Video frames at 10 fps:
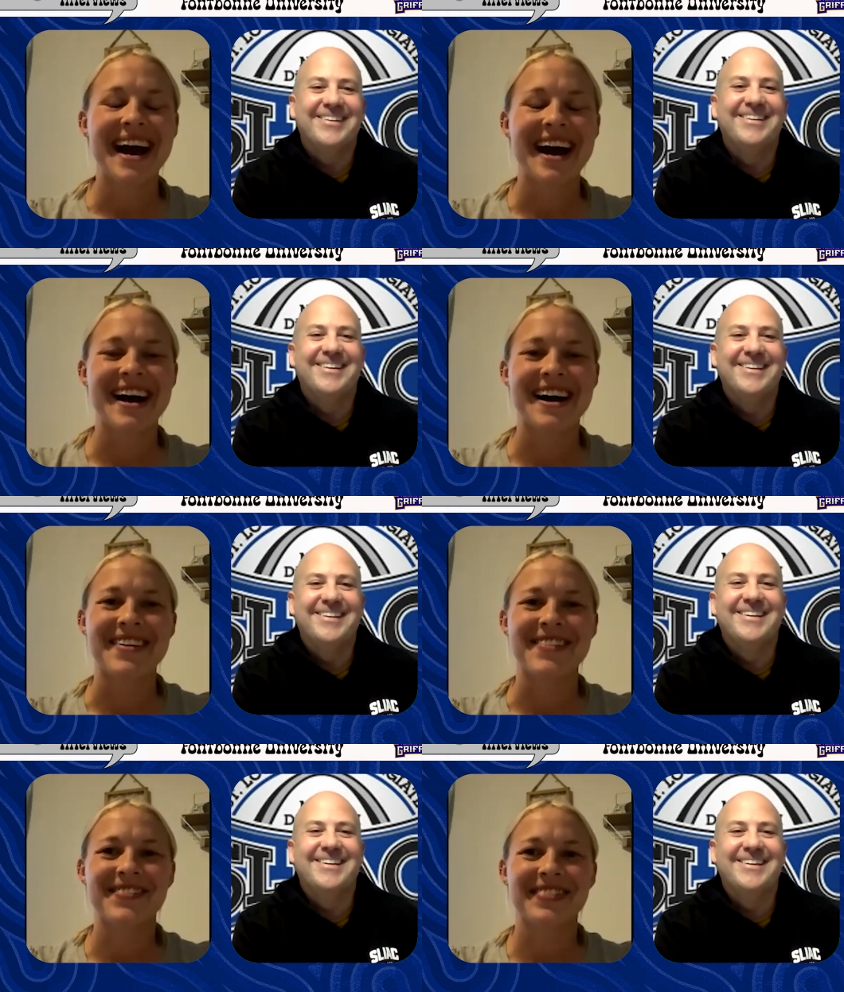
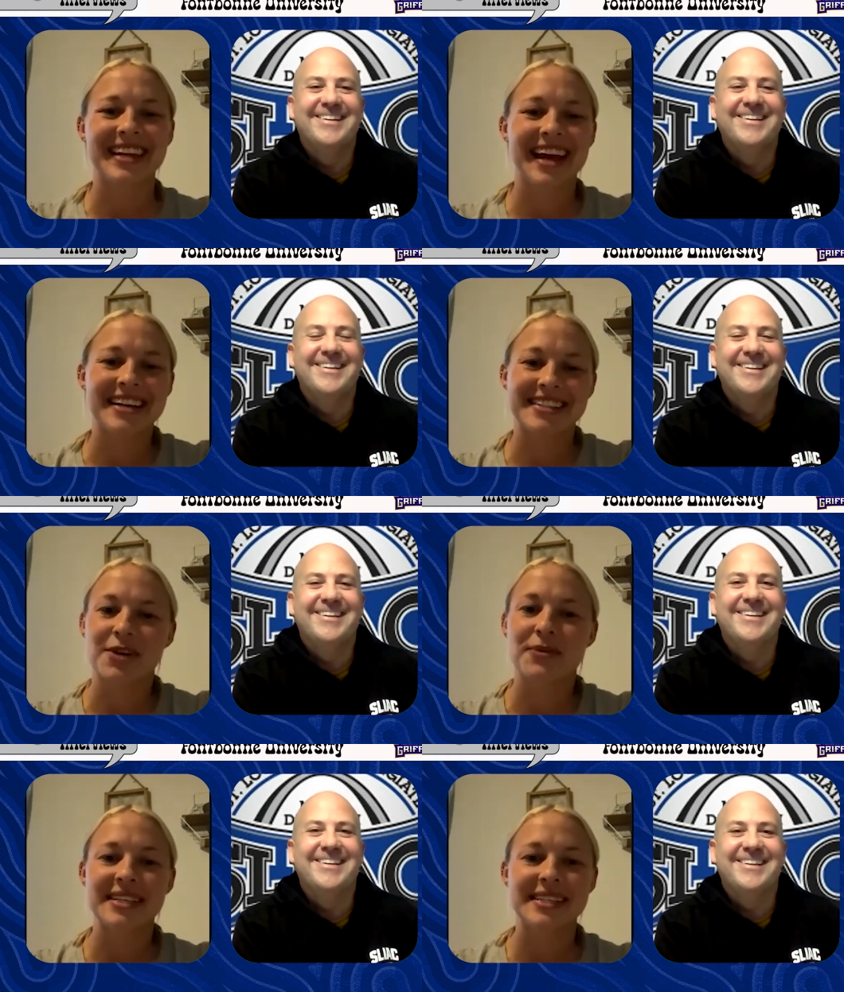Speaker 1: um, yeah,
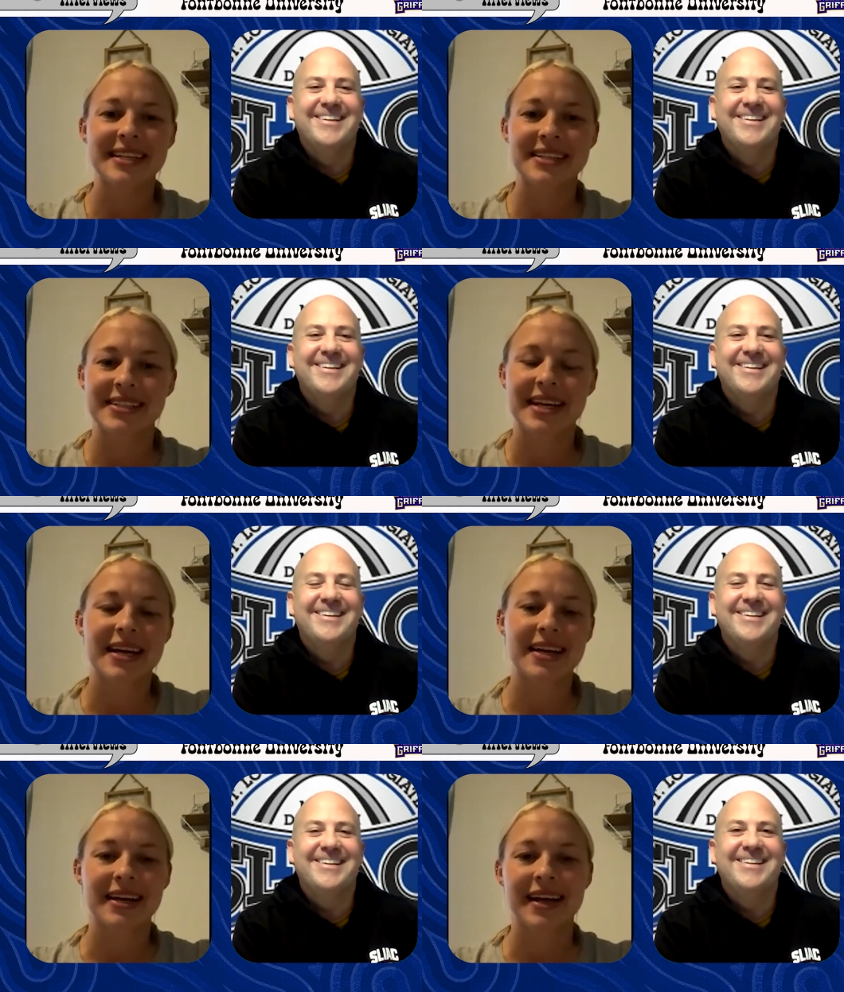so we stay
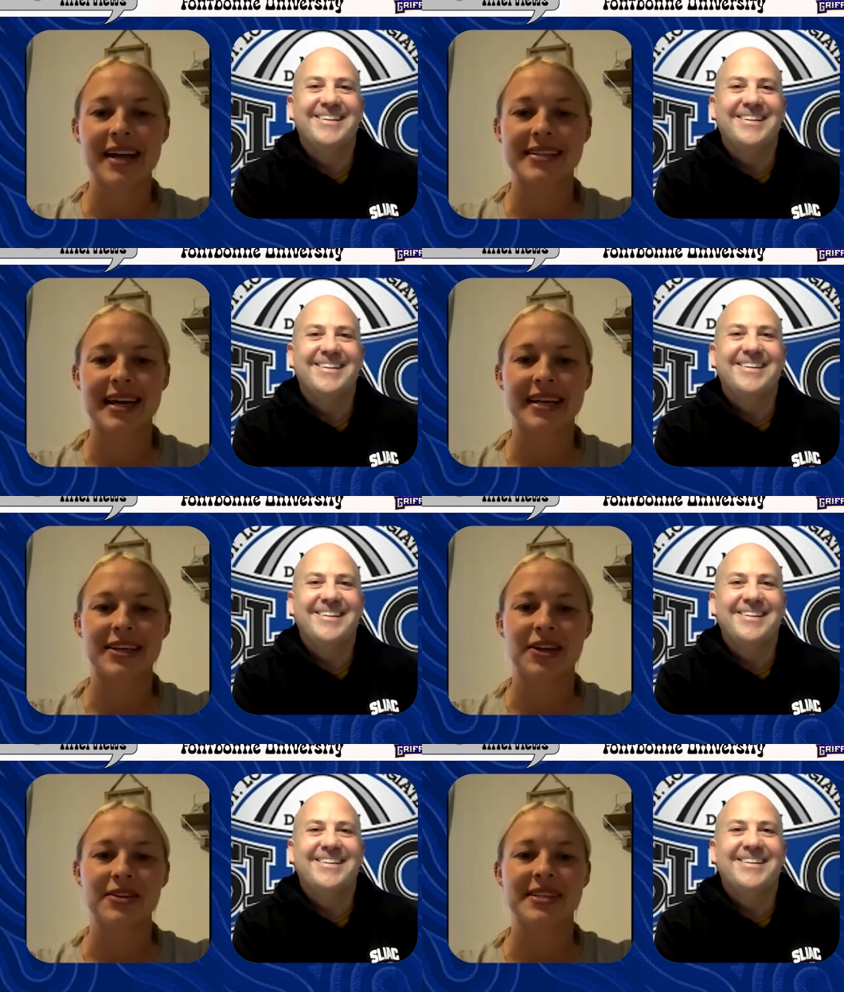stay in contact. You
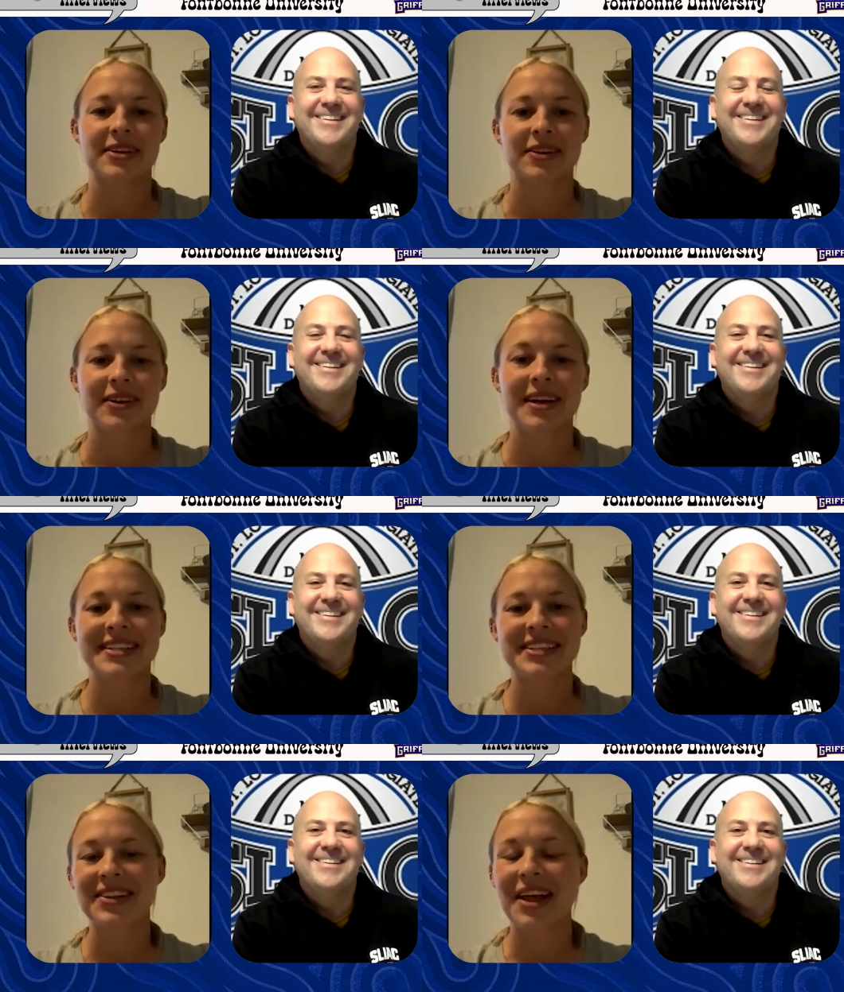know, still
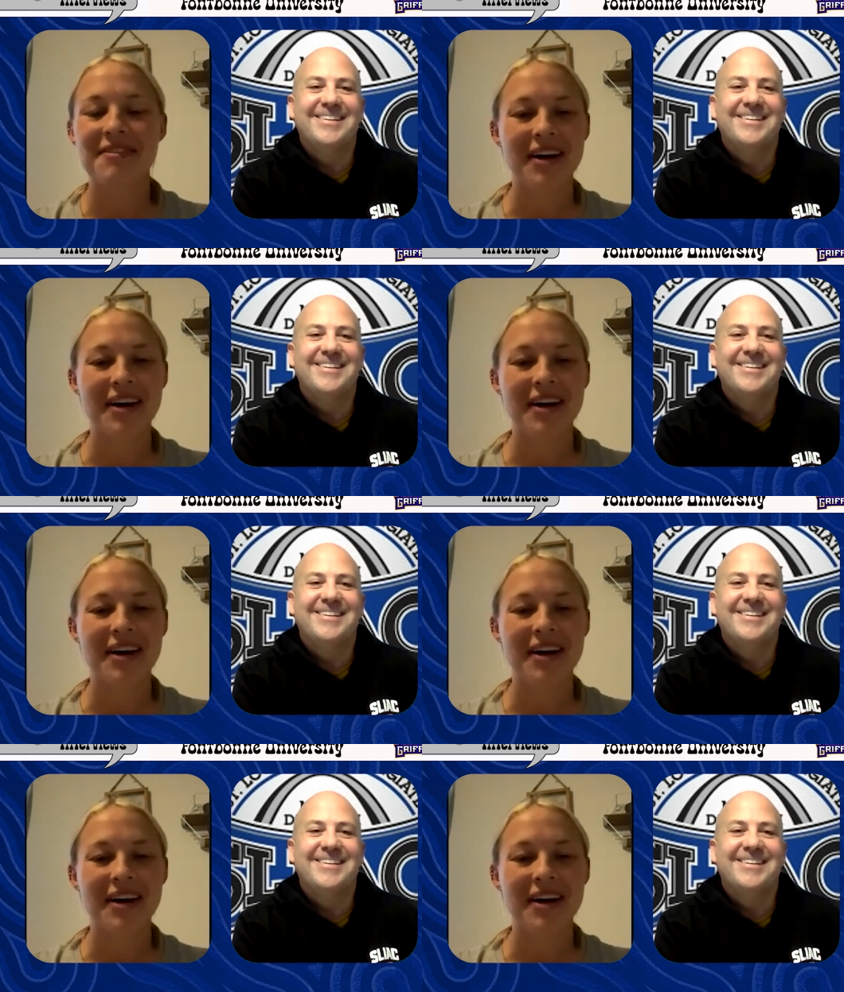still love